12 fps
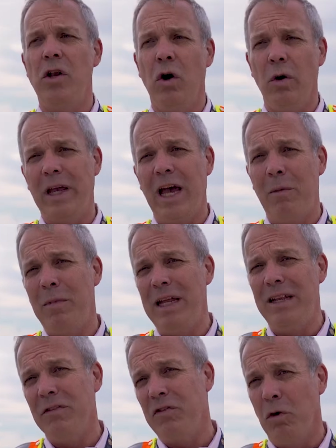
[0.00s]
knowing how many
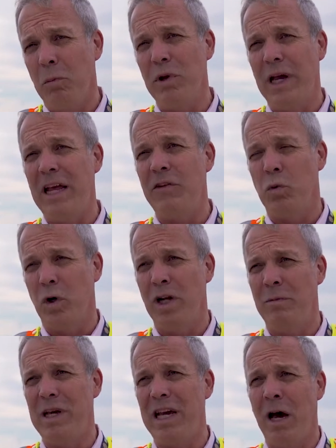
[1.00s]
additional planes were going
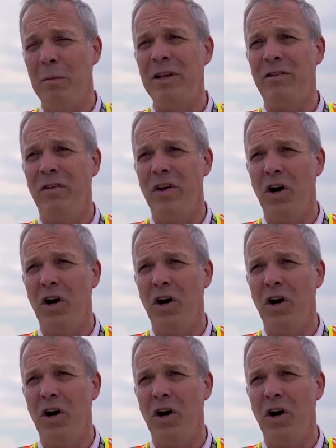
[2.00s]
to be coming to the